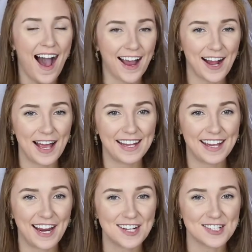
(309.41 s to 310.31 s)
I got
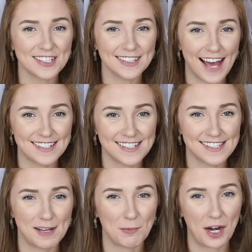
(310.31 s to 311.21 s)
engaged last
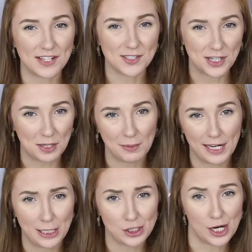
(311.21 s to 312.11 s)
December and started
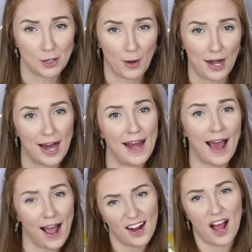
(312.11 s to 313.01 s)
planning in January
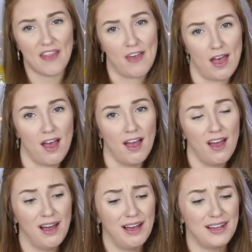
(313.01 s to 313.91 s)
and I got
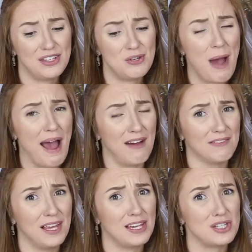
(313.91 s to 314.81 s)
the, you have
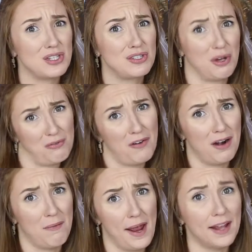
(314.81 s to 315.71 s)
like so
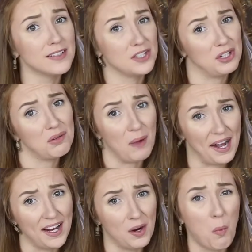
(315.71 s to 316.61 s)
far away until your
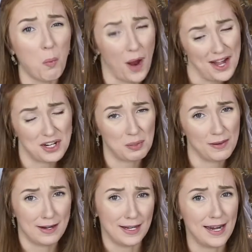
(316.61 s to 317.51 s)
wedding, why are you
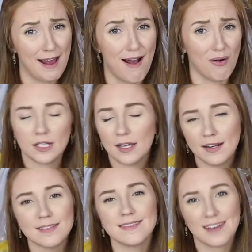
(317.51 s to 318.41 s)
planning it now?
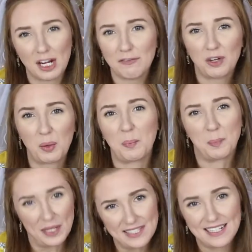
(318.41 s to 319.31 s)
It is none of your
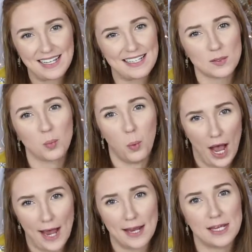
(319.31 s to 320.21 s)
business
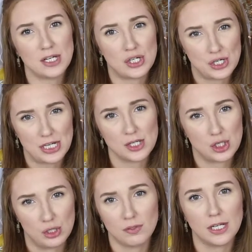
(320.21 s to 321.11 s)
why she
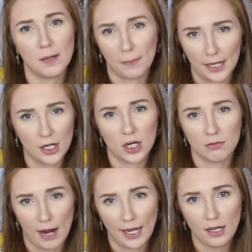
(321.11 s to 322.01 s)
is choosing to plan
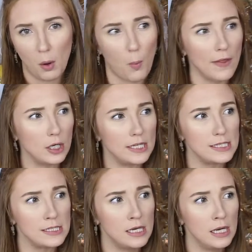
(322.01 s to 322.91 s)
her wedding, whether
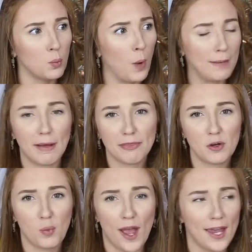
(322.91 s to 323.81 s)
it's one month
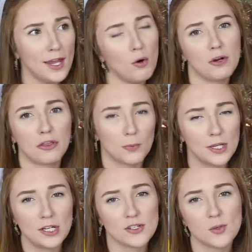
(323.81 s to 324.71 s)
away or
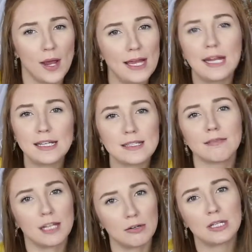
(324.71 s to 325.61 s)
three years away. It is
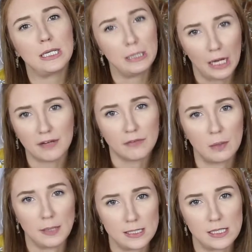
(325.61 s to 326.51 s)
literally none of
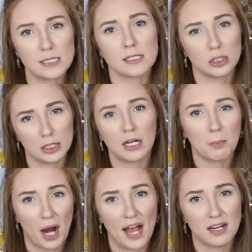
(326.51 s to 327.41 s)
your business to look at
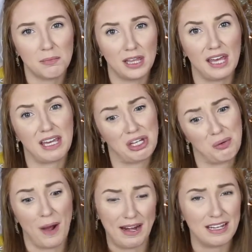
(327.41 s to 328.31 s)
a bride and be like,
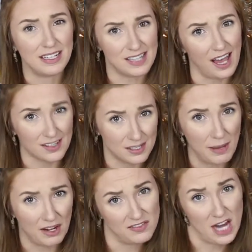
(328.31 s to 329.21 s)
your wedding is X
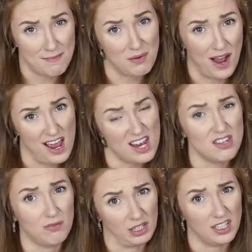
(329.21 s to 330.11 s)
amount of time away.
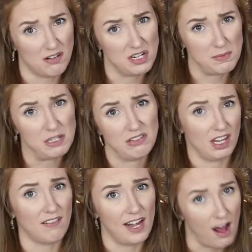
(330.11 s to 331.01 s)
You really don't need to be doing
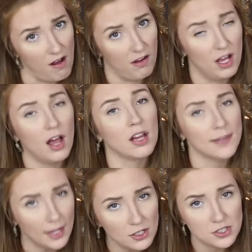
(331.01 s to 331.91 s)
that right now.
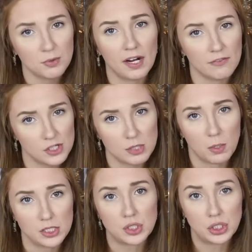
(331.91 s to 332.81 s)
Let her do whatever she
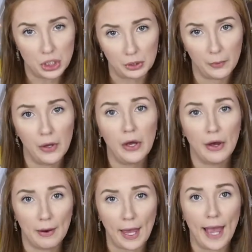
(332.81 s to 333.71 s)
wants to do,
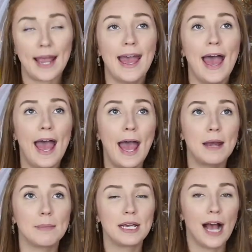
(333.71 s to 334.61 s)
okay?
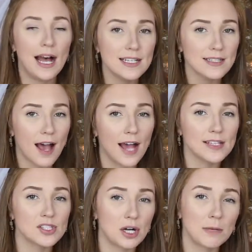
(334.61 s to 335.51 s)
And because I
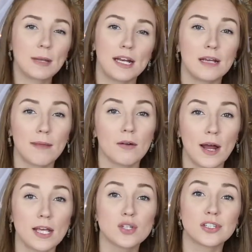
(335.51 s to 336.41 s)
started planning my
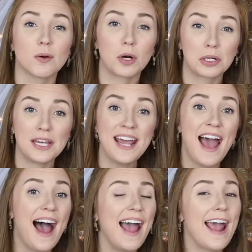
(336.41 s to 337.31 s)
wedding so early,
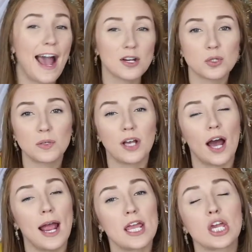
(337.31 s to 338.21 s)
I actually
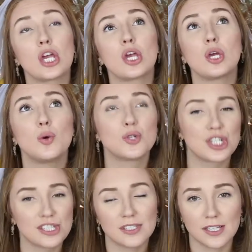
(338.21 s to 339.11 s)
got a huge
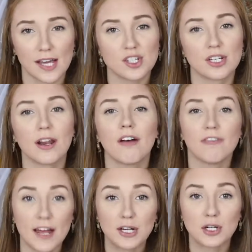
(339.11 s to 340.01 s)
selection
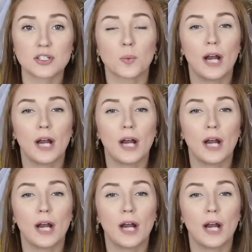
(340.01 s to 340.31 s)
of vendors.